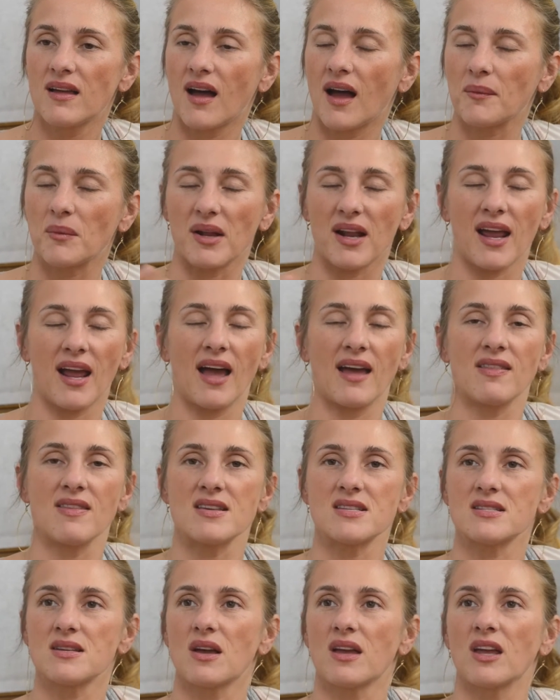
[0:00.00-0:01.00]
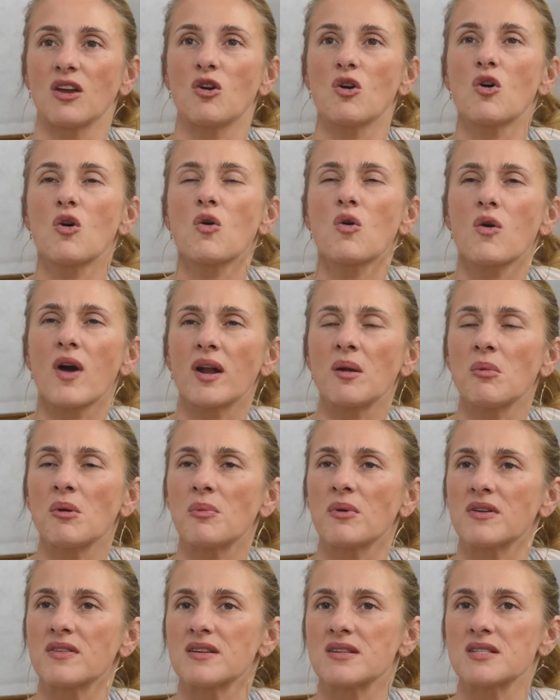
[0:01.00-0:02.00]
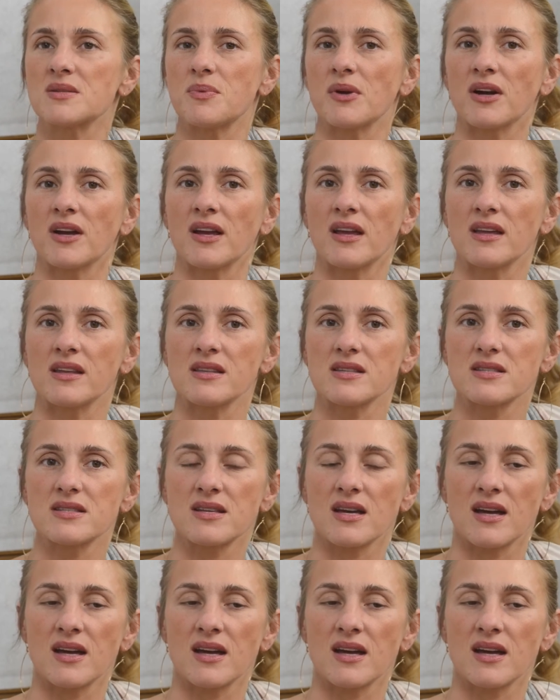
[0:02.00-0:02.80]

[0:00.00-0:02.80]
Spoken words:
I had this incredible birth experience